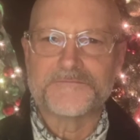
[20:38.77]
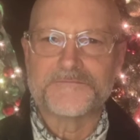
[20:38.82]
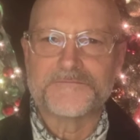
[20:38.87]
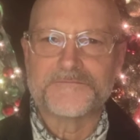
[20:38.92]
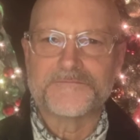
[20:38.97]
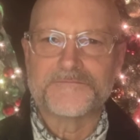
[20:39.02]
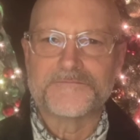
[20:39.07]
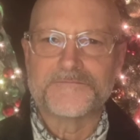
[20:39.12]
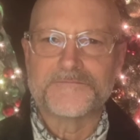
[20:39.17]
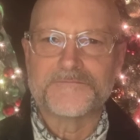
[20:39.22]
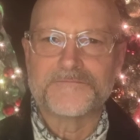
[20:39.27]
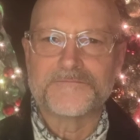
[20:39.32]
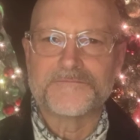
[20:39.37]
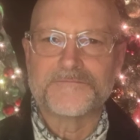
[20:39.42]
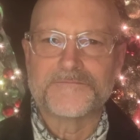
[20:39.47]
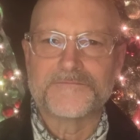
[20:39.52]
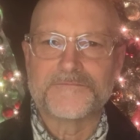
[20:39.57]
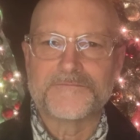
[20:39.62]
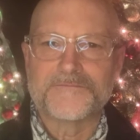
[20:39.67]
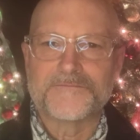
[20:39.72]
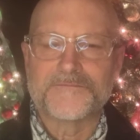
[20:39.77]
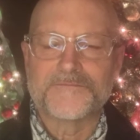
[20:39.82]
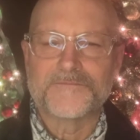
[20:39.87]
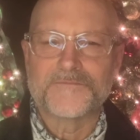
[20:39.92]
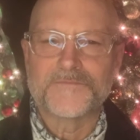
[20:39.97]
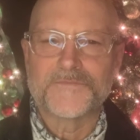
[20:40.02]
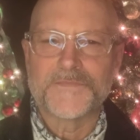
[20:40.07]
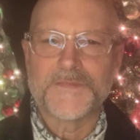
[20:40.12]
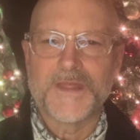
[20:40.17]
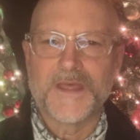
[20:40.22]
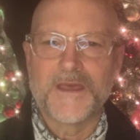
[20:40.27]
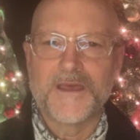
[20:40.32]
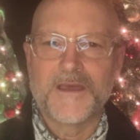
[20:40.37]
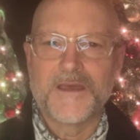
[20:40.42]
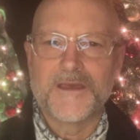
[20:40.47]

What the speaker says: [no speech]